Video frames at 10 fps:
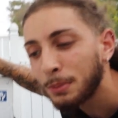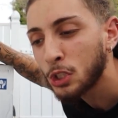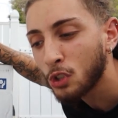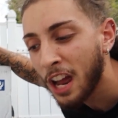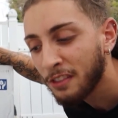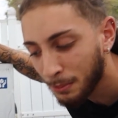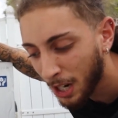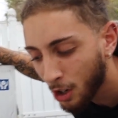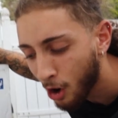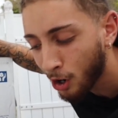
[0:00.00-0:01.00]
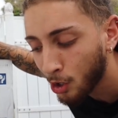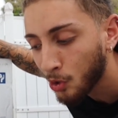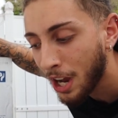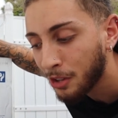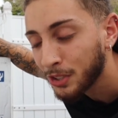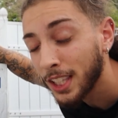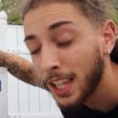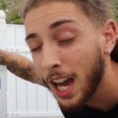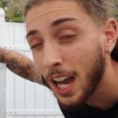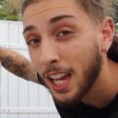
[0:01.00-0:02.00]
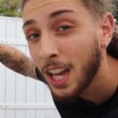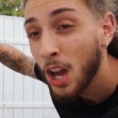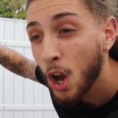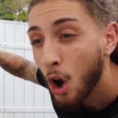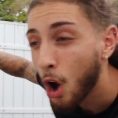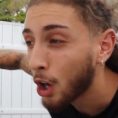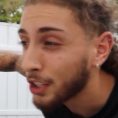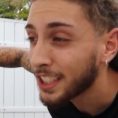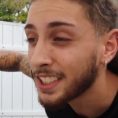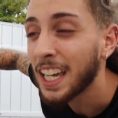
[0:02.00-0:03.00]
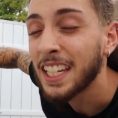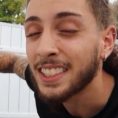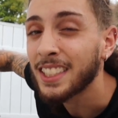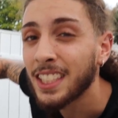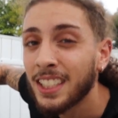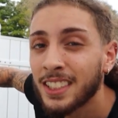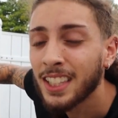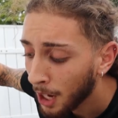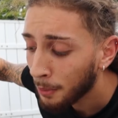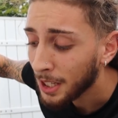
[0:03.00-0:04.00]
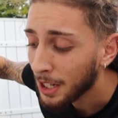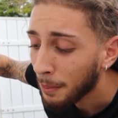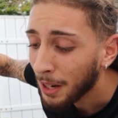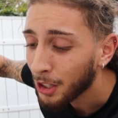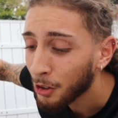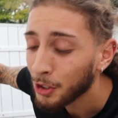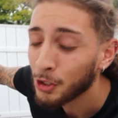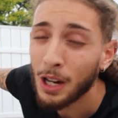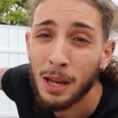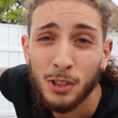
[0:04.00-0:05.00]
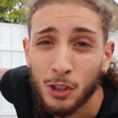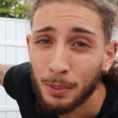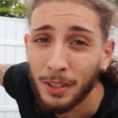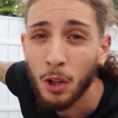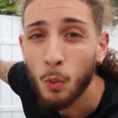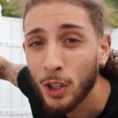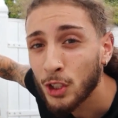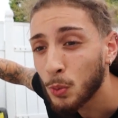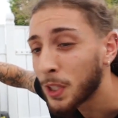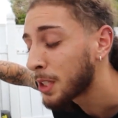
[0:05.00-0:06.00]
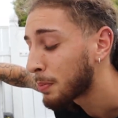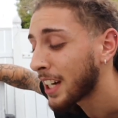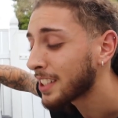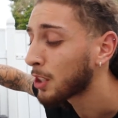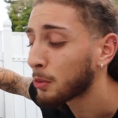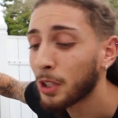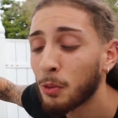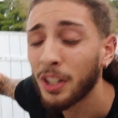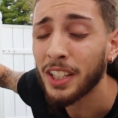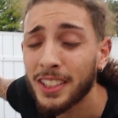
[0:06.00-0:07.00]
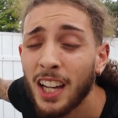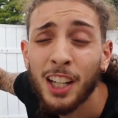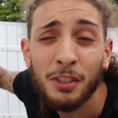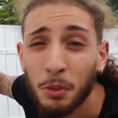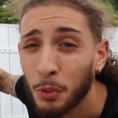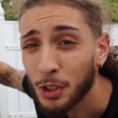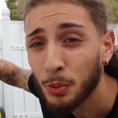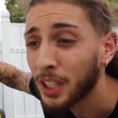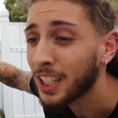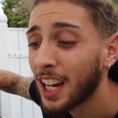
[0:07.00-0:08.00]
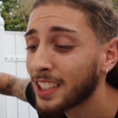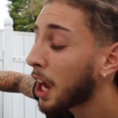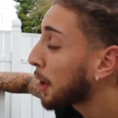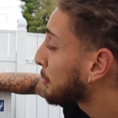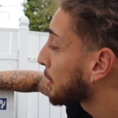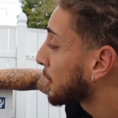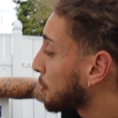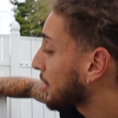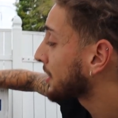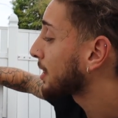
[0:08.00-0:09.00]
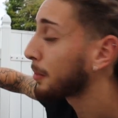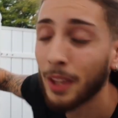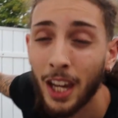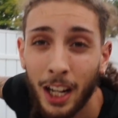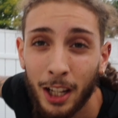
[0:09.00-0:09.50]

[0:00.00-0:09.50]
be driving my car around a lot on these 18s. I mean, I might go on the drive strip like once a week, but I didn't really want to get tires for once a week, guys. I really wanted something that